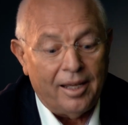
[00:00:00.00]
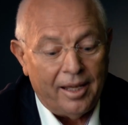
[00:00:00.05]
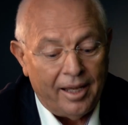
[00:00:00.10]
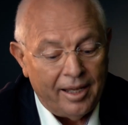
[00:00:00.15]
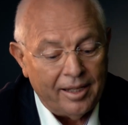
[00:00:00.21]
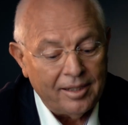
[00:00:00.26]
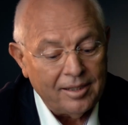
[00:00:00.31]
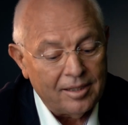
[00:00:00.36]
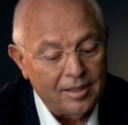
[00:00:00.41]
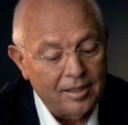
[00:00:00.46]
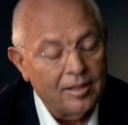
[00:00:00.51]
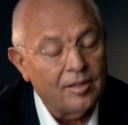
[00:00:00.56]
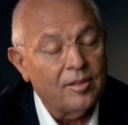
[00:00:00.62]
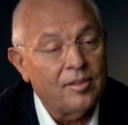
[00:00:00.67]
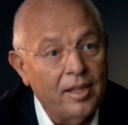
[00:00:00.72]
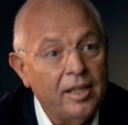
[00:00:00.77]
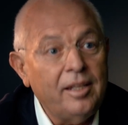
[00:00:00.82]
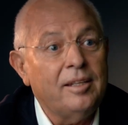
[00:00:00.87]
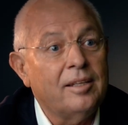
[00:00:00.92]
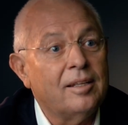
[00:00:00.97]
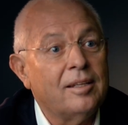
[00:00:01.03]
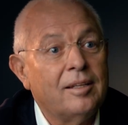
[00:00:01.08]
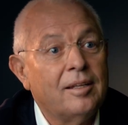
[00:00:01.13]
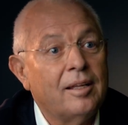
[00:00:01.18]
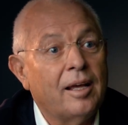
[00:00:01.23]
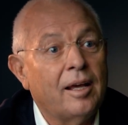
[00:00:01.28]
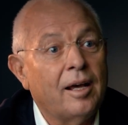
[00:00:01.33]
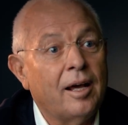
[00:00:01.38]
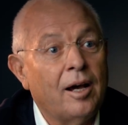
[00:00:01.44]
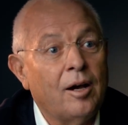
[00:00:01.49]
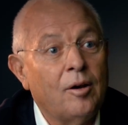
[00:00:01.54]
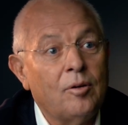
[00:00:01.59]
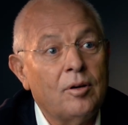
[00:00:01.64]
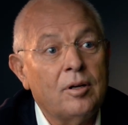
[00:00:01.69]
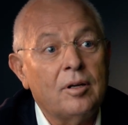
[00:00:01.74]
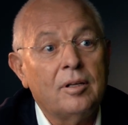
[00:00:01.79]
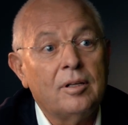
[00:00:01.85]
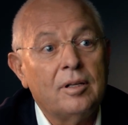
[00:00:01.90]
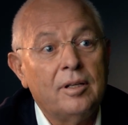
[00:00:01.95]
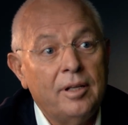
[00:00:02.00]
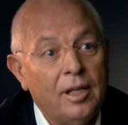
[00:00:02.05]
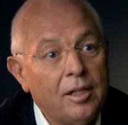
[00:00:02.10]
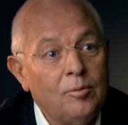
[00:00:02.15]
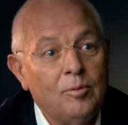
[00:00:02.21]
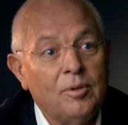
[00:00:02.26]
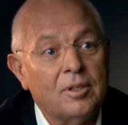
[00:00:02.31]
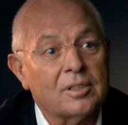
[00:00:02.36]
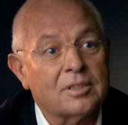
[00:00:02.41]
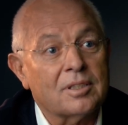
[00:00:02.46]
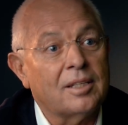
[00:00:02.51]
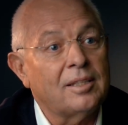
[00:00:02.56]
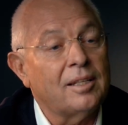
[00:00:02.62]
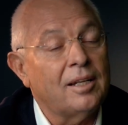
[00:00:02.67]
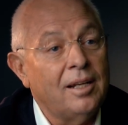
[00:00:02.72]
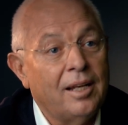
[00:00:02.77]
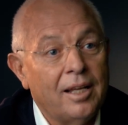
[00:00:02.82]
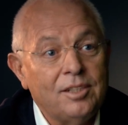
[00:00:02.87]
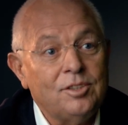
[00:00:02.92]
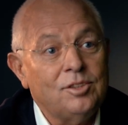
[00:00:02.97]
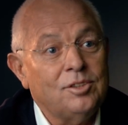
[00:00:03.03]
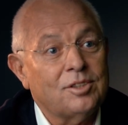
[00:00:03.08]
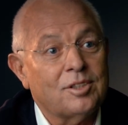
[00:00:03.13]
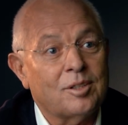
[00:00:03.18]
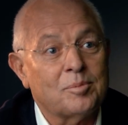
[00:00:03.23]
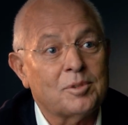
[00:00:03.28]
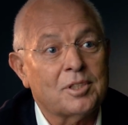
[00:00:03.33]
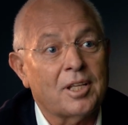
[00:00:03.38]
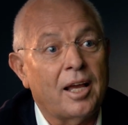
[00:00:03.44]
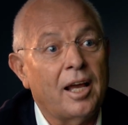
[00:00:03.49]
and then our networks and relationships.